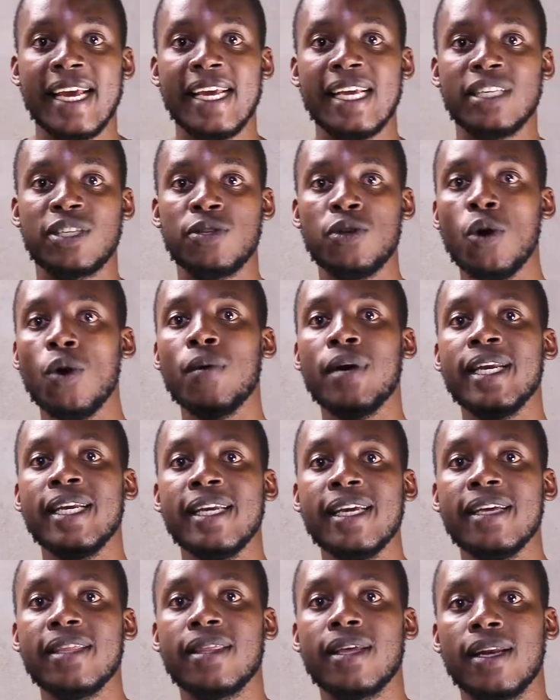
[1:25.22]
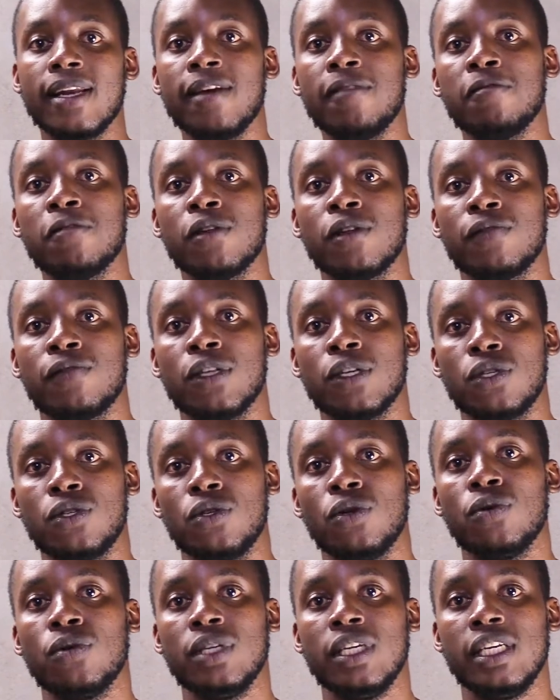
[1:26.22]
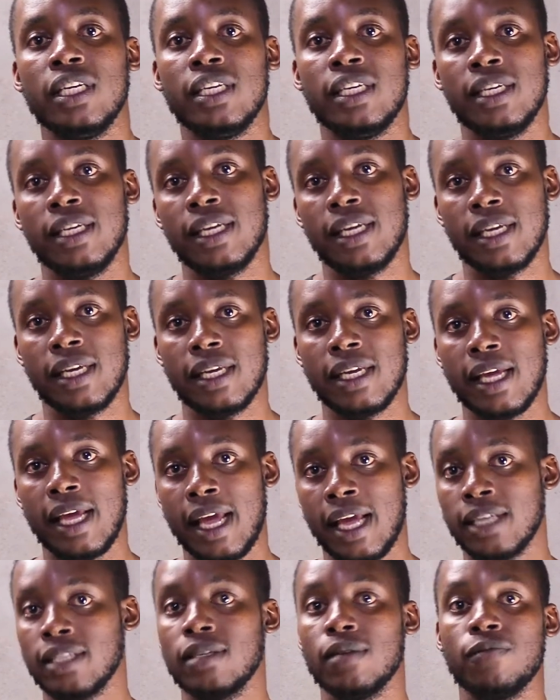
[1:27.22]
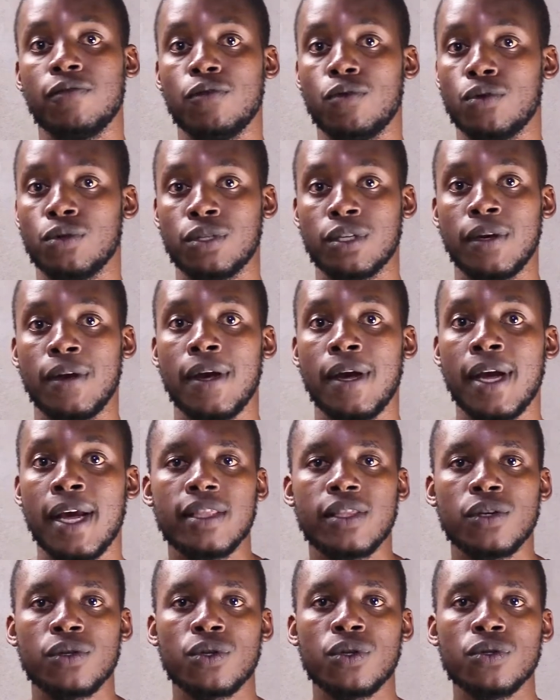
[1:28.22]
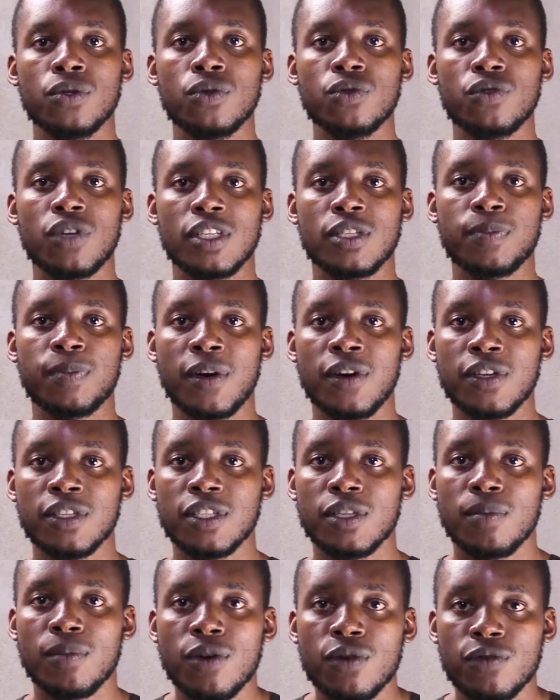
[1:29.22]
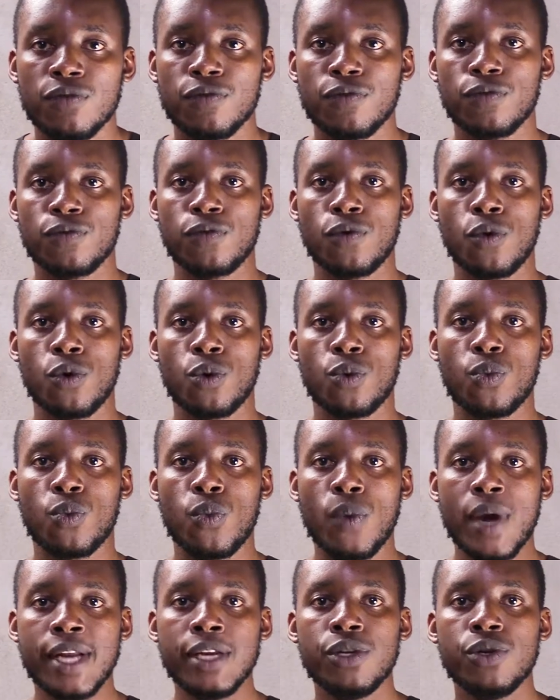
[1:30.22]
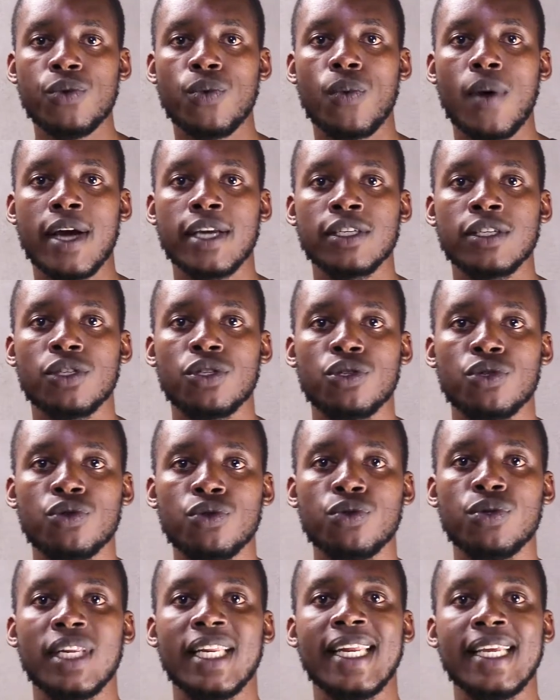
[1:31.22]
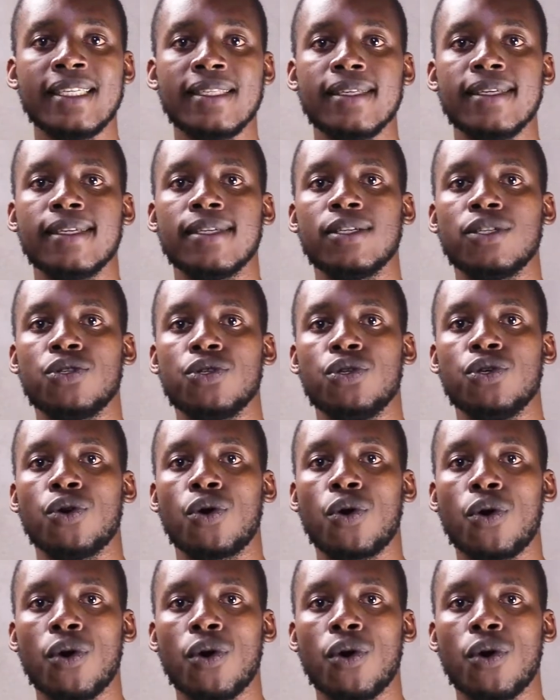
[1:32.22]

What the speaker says: It's nowhere near the level of the Sony XM4s. There's also transparency mode for when you want to listen to your